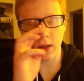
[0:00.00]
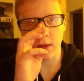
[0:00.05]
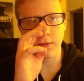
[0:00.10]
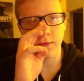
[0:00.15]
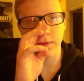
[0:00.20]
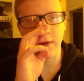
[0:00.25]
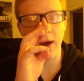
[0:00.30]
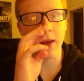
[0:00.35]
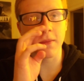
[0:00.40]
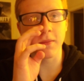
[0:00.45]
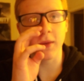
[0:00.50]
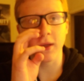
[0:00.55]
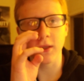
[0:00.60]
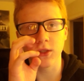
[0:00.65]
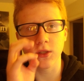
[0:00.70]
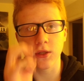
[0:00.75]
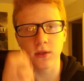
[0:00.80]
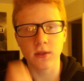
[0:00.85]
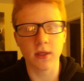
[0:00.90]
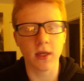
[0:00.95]
5
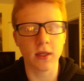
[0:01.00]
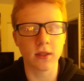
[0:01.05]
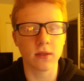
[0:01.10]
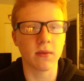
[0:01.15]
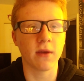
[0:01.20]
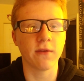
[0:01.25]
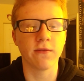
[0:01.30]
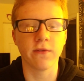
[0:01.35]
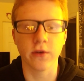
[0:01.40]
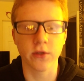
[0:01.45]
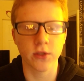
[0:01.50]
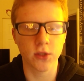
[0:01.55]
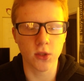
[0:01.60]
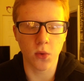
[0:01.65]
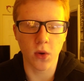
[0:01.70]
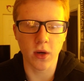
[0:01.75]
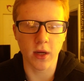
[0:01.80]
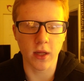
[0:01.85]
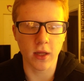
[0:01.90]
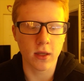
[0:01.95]
months just to get to my first
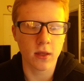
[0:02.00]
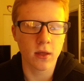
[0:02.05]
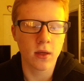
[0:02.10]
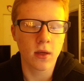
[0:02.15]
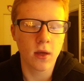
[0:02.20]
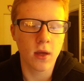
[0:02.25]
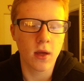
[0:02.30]
20.